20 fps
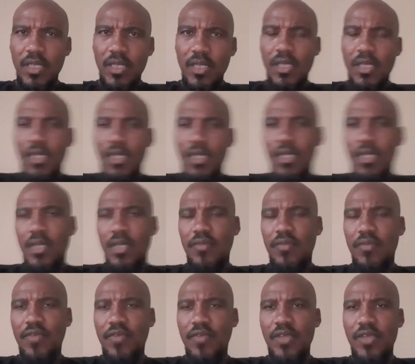Facebook
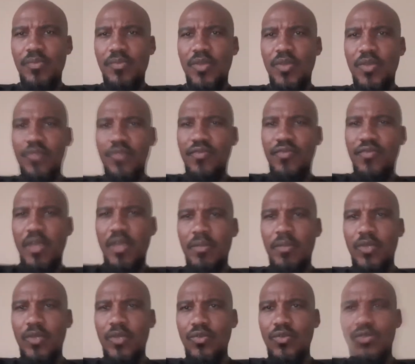family,
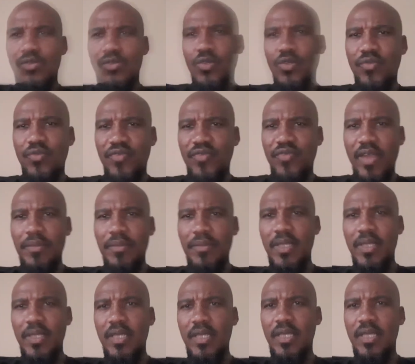YouTube family,
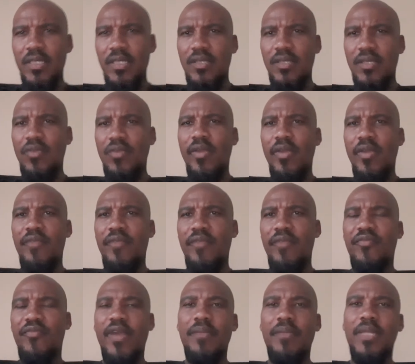Instagram
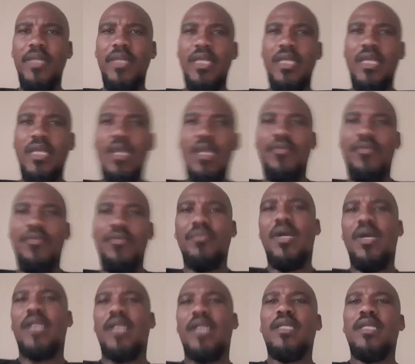family, everybody.
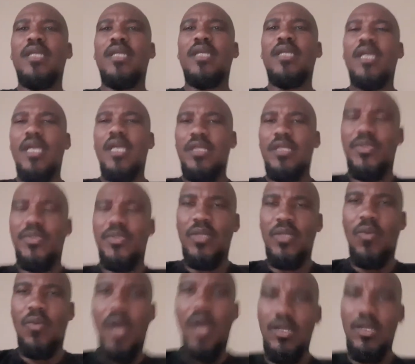It's been a
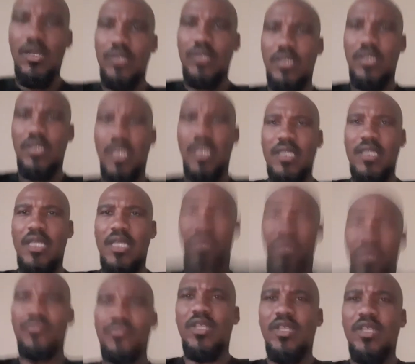while since I did a
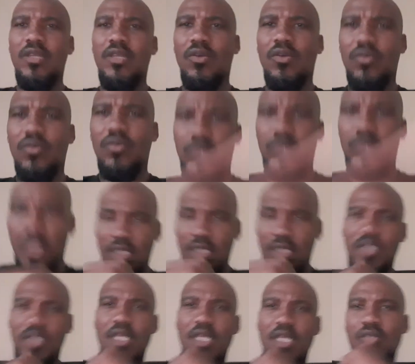video such
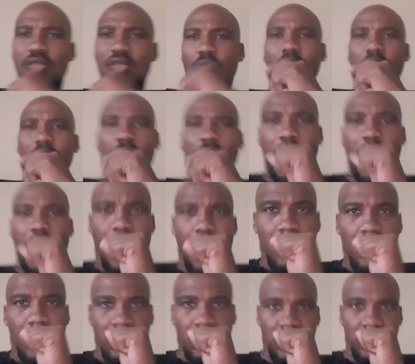as this one
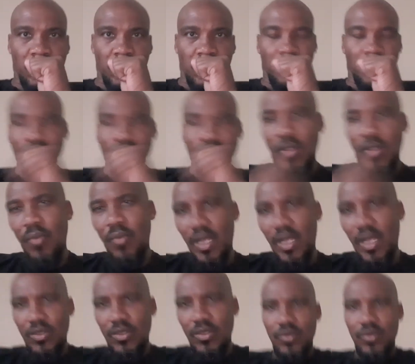on my
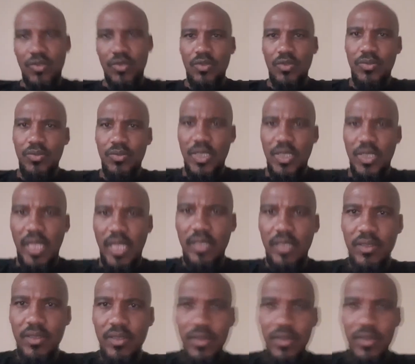YouTube
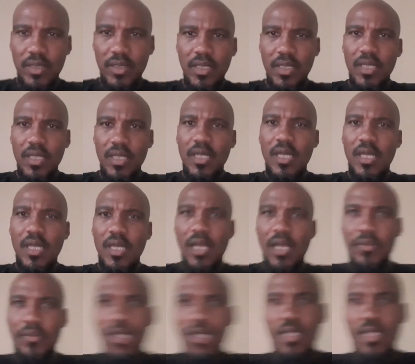channel.
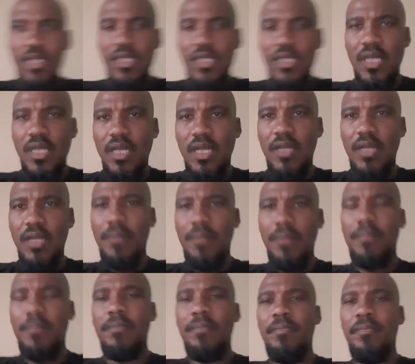Just
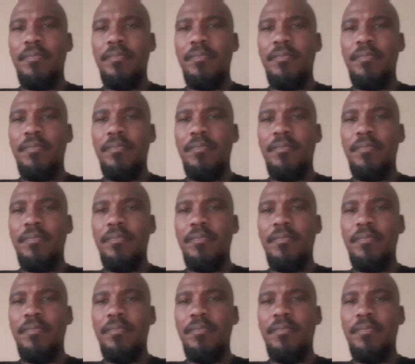was